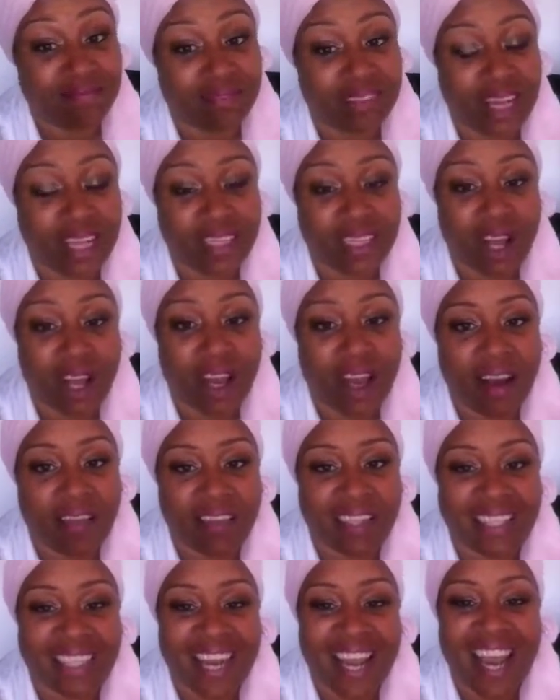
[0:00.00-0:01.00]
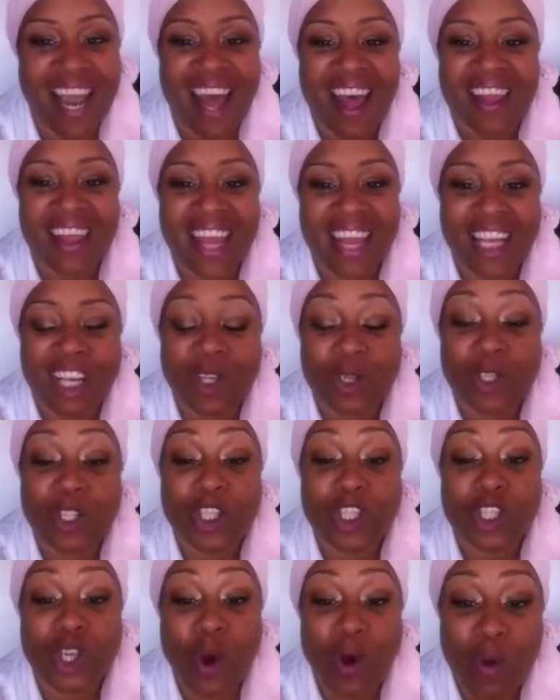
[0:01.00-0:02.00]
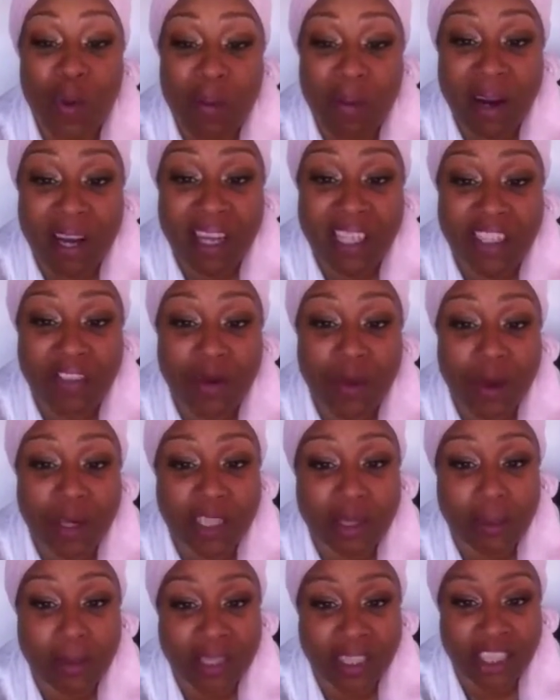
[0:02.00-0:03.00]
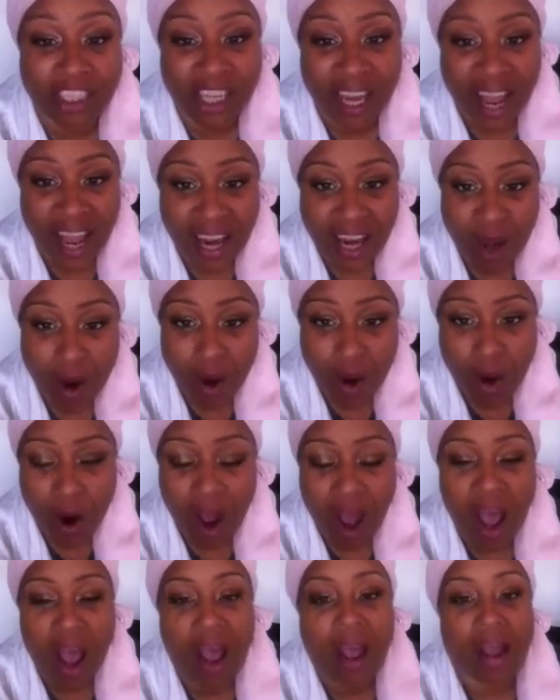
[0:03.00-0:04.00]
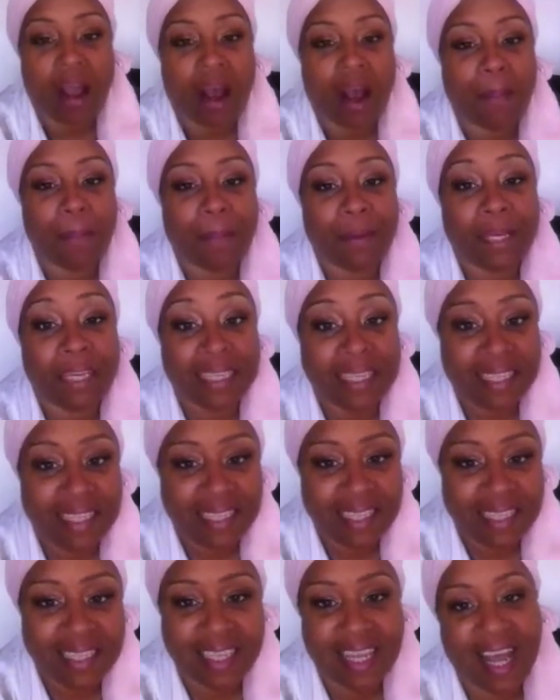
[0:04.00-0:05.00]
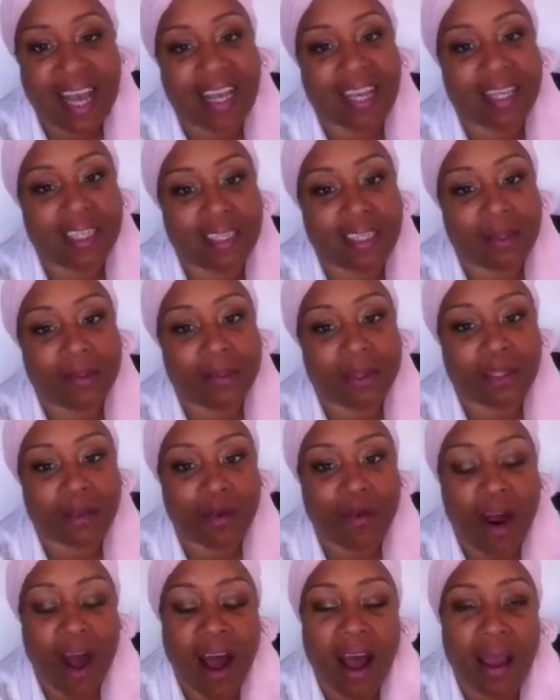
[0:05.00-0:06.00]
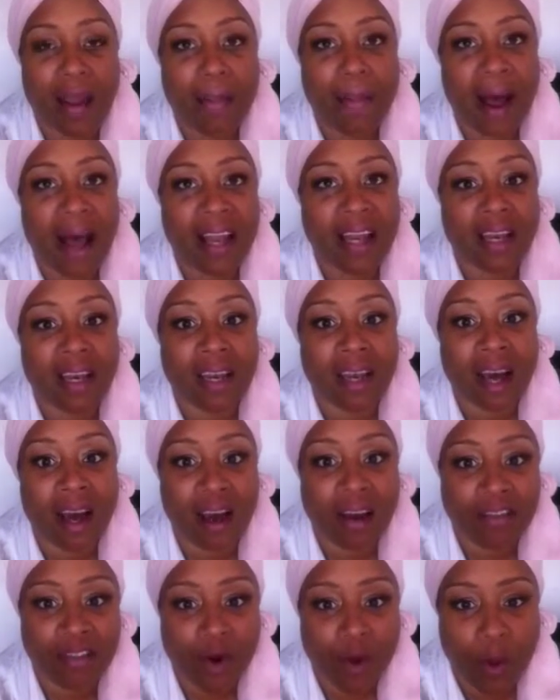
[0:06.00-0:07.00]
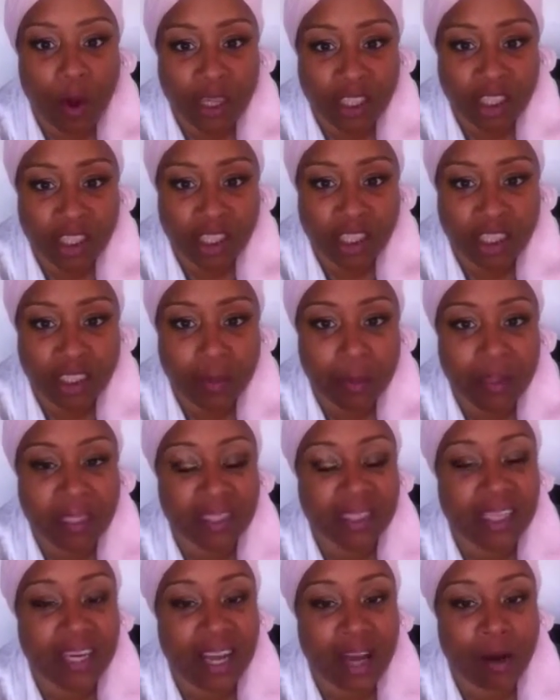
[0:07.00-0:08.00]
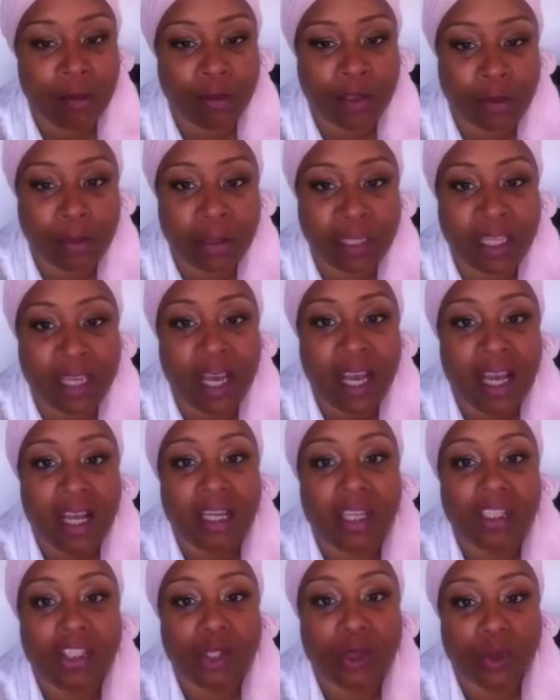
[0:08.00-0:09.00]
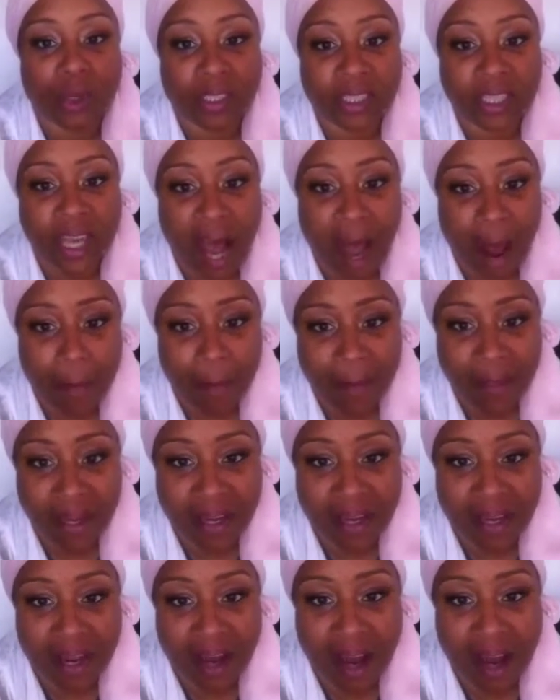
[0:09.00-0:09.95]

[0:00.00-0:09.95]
That's all I have to say. Thank you so much for watching my channel. Please like and subscribe. I love questions because it helps me do a topic